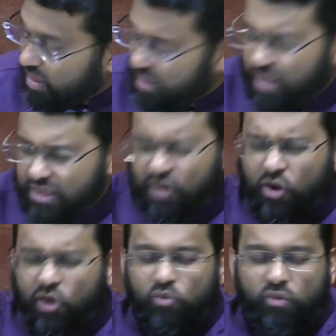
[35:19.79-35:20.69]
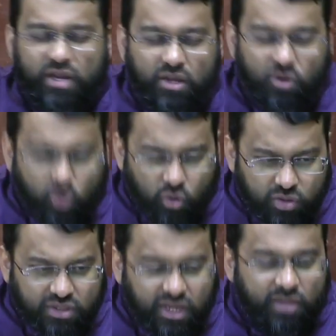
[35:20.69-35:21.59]
that they're already
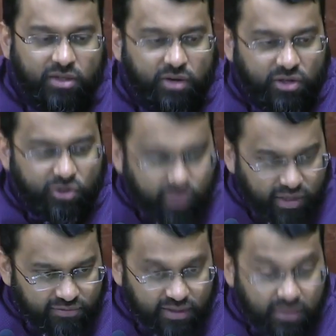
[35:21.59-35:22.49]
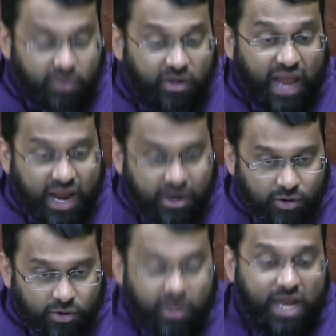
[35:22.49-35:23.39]
hurt and they're in grief and they're in
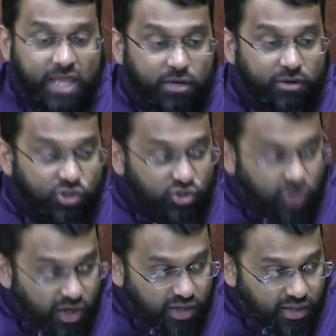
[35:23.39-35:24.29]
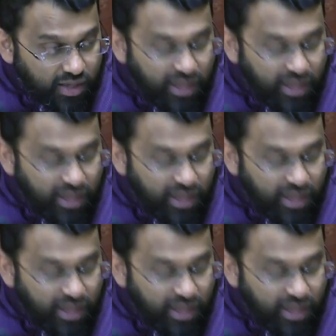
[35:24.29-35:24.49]
anger and they're in shock.